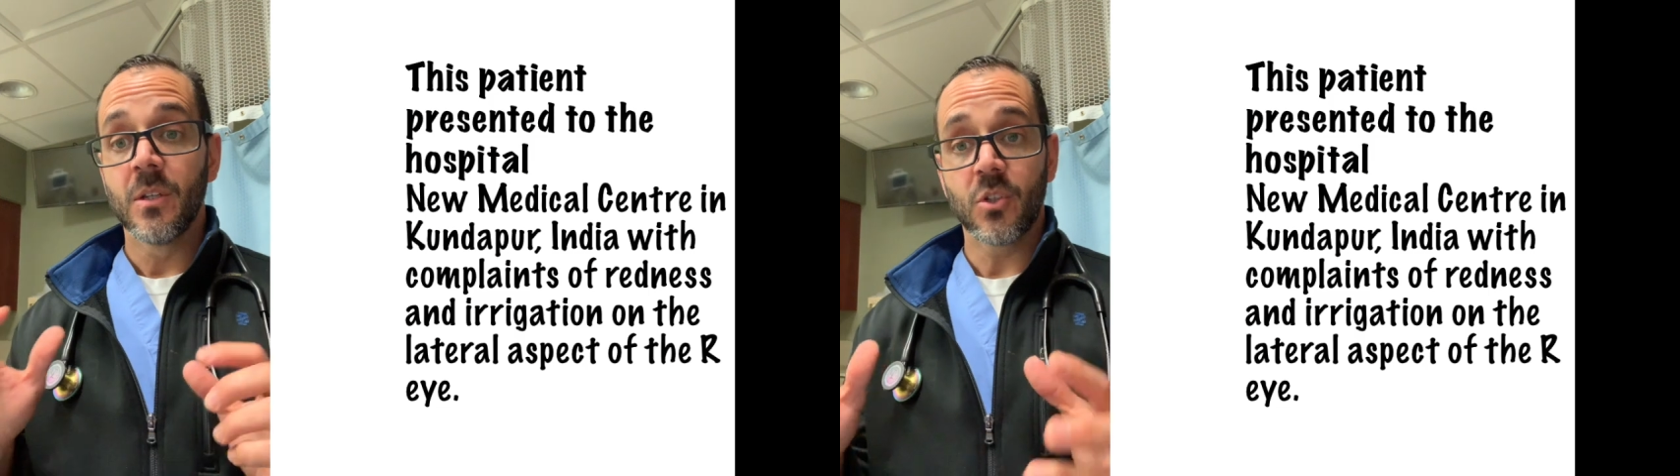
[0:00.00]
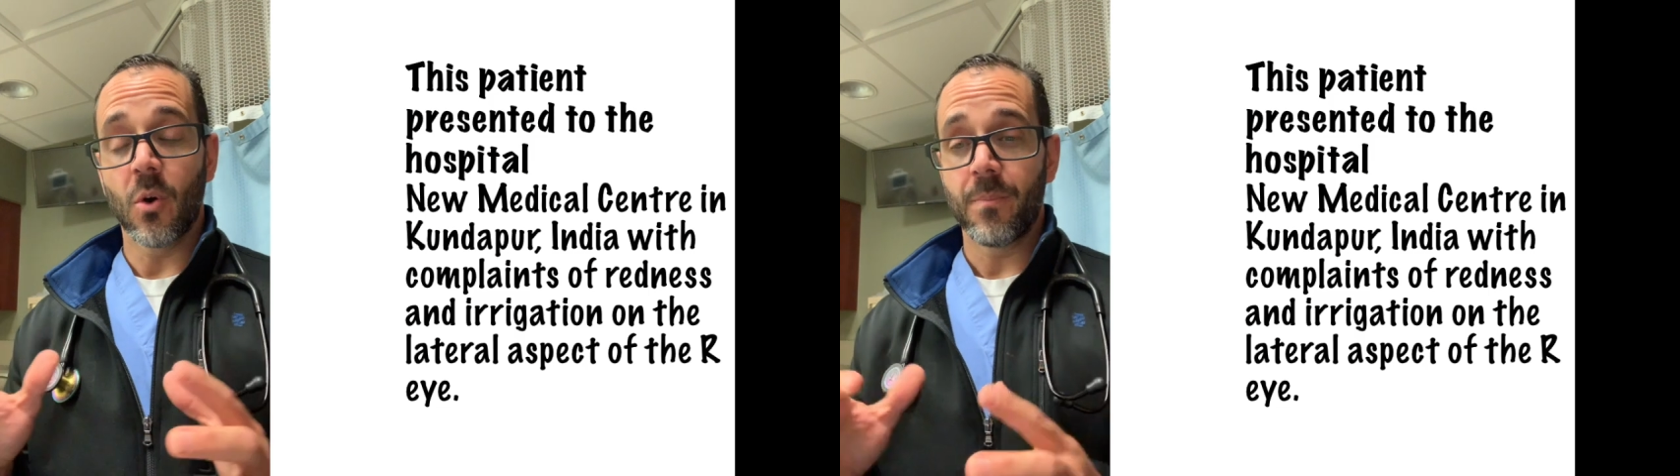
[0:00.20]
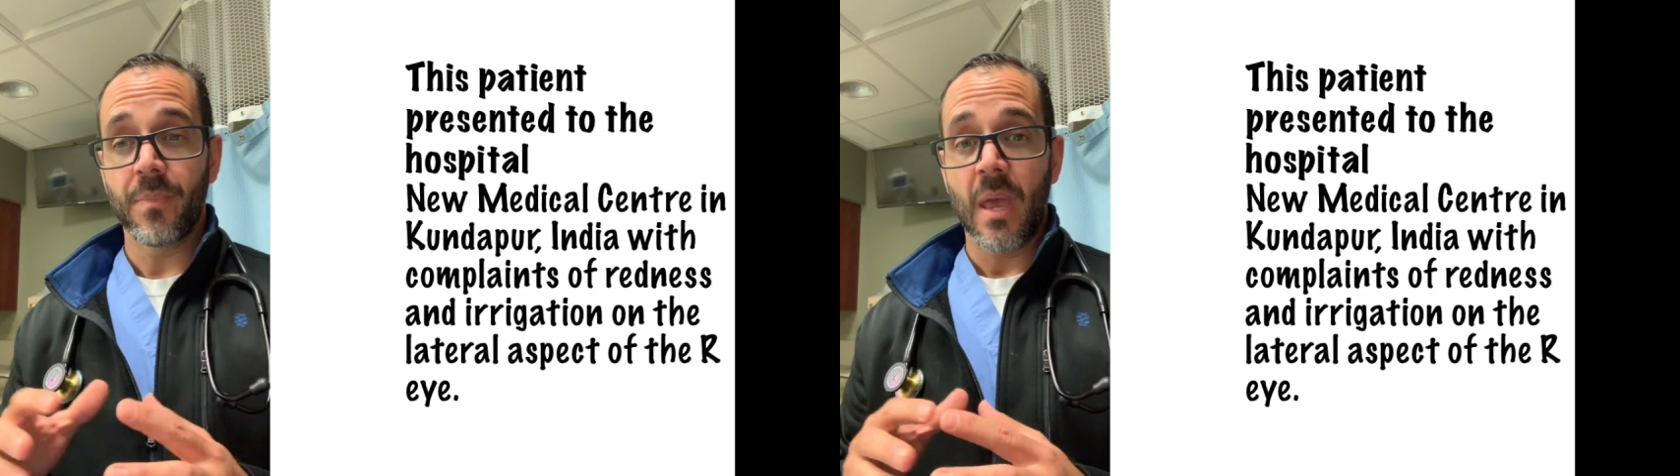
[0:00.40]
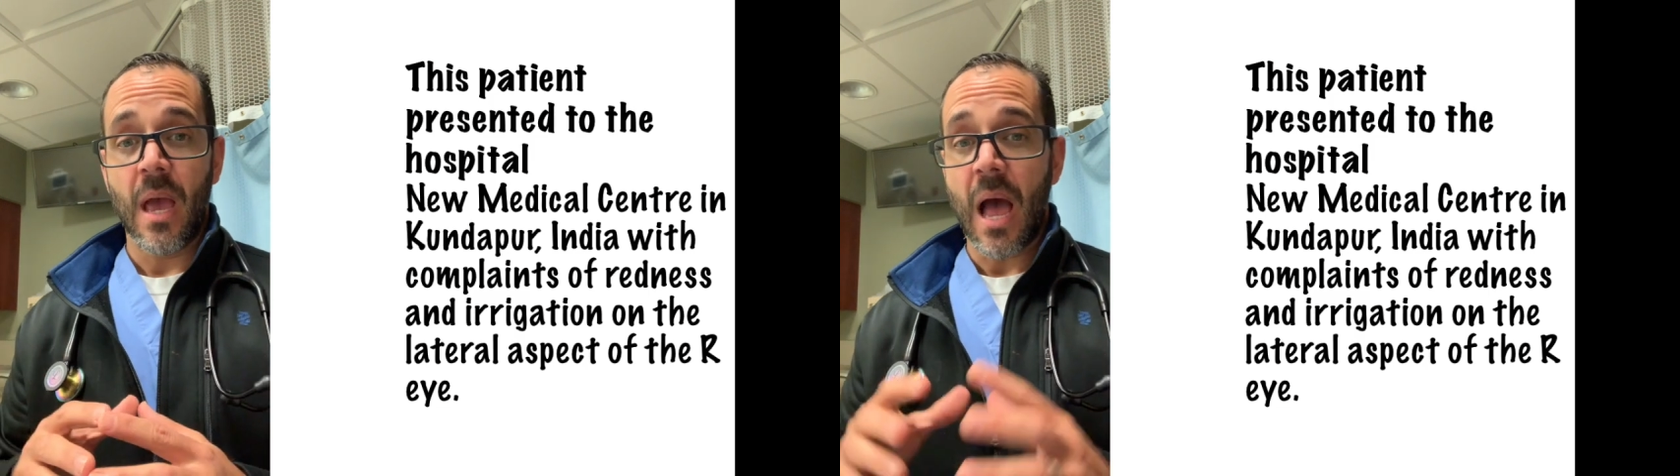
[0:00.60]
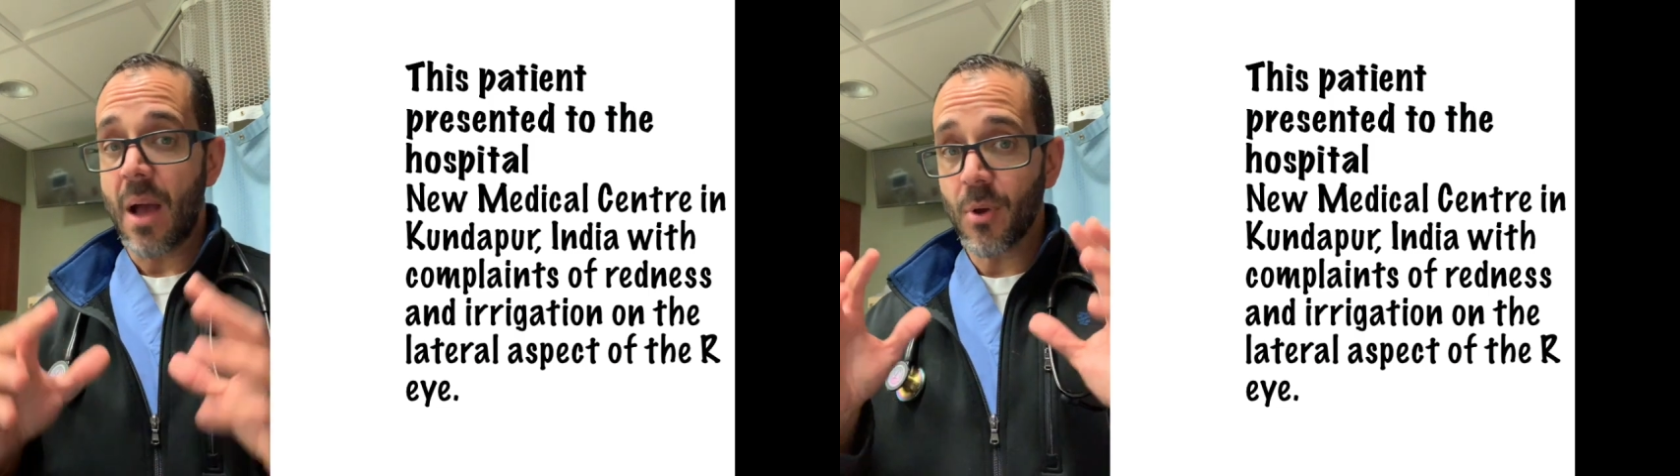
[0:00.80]
So
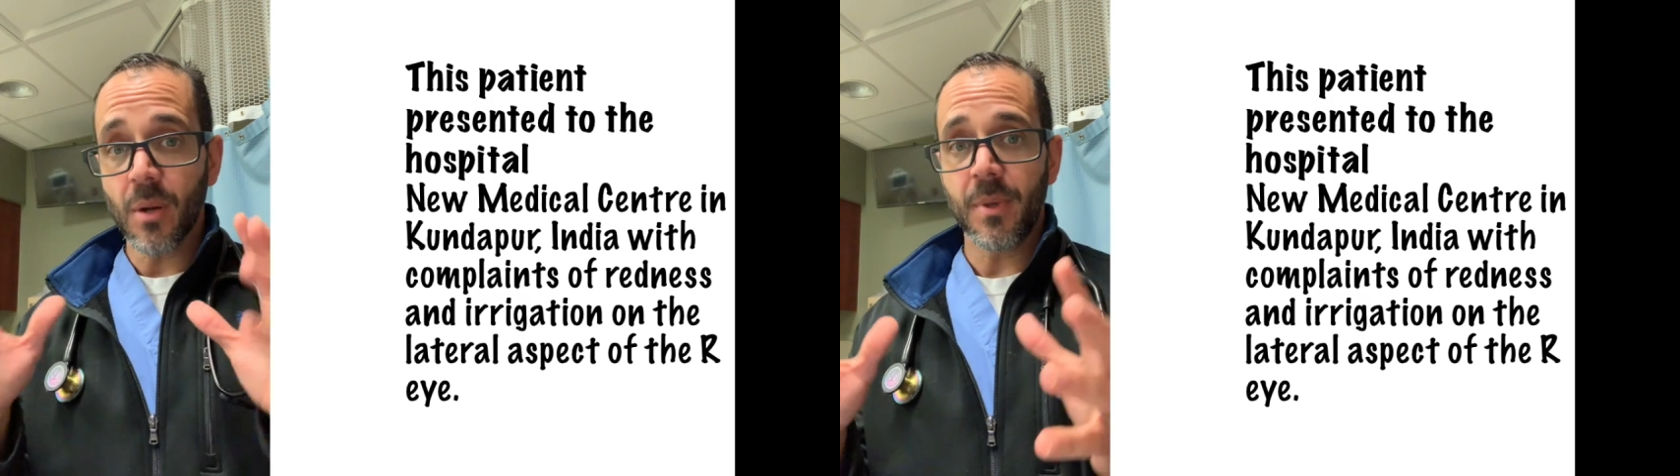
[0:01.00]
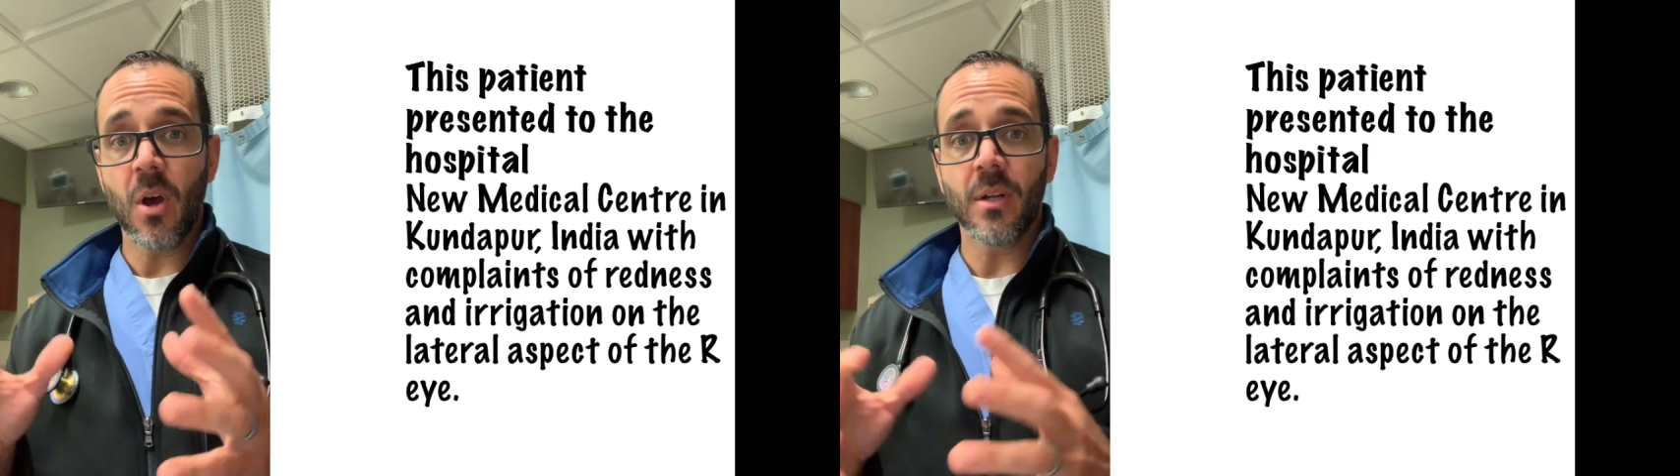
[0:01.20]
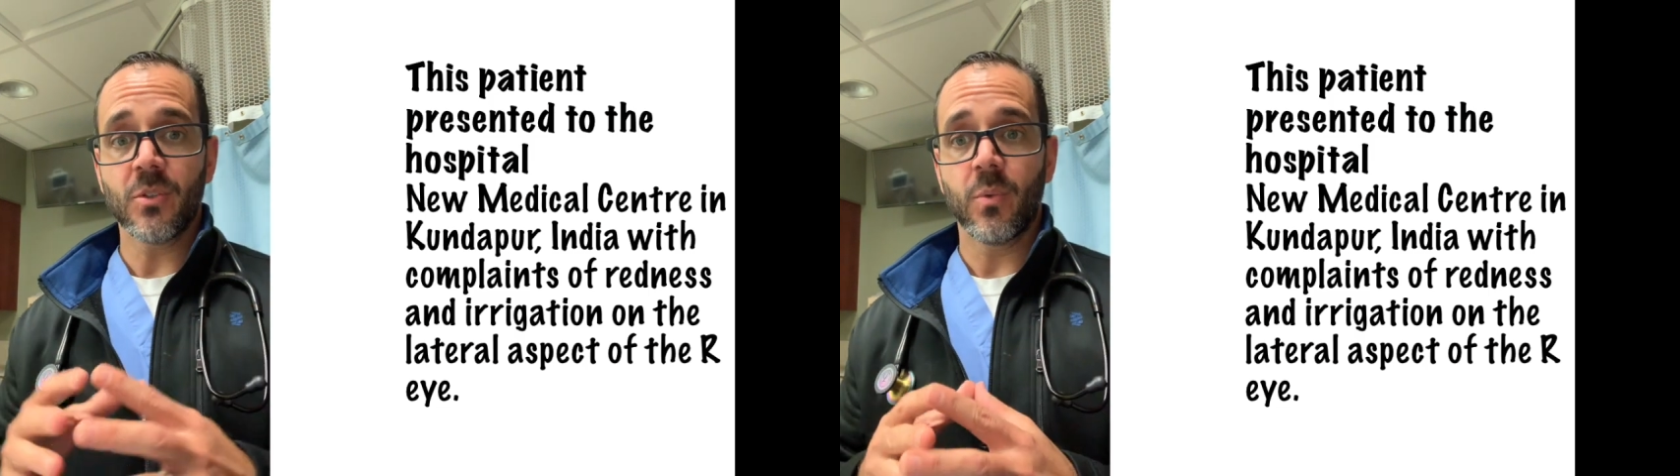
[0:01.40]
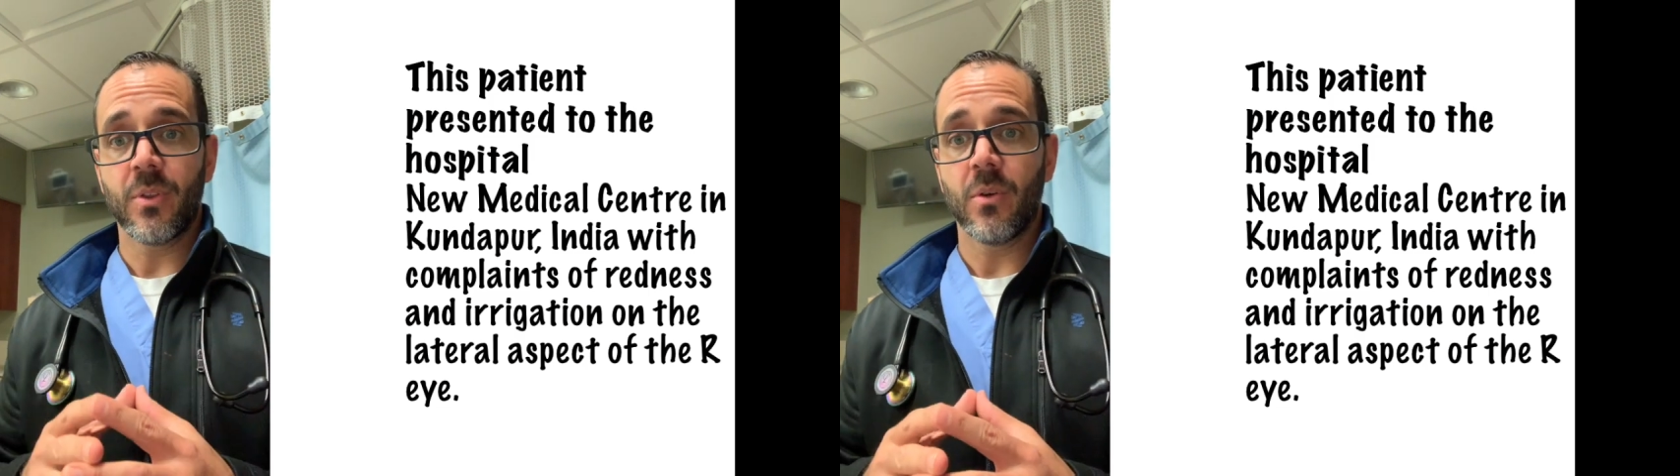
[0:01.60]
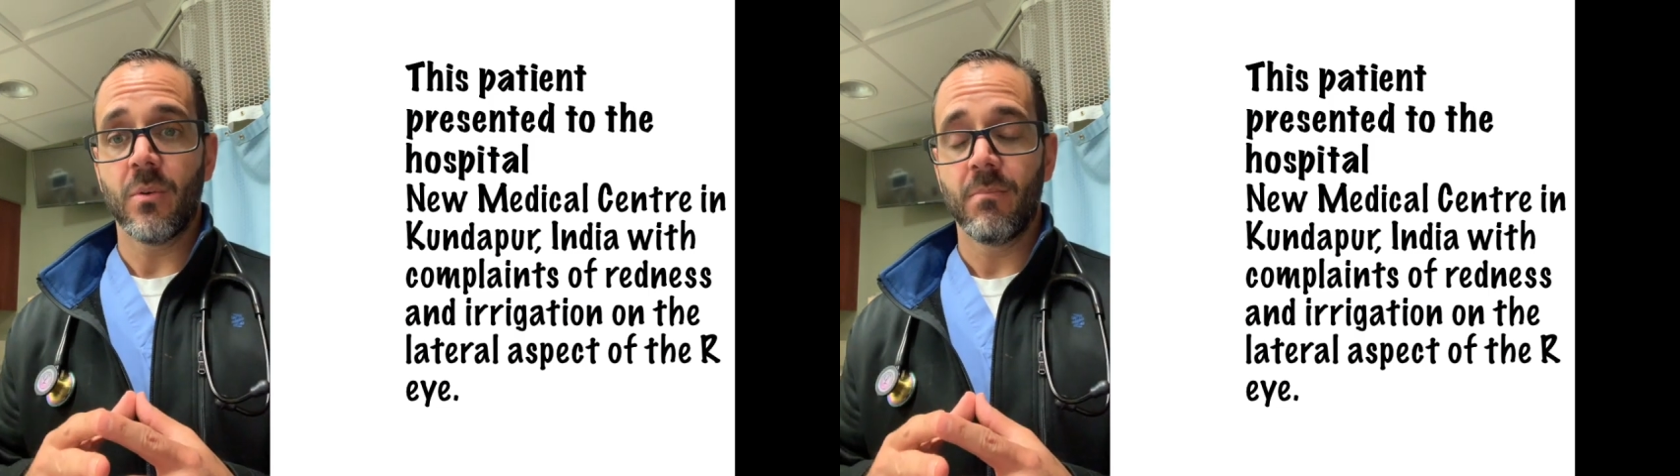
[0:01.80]
I'm going to be honest
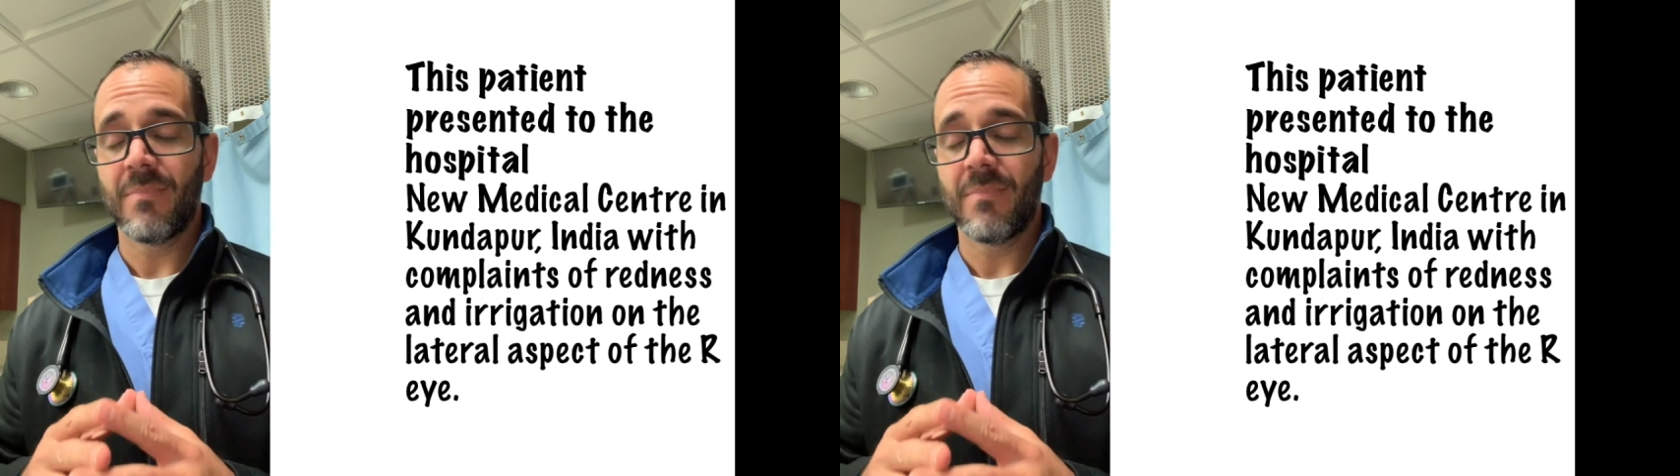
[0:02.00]
with you.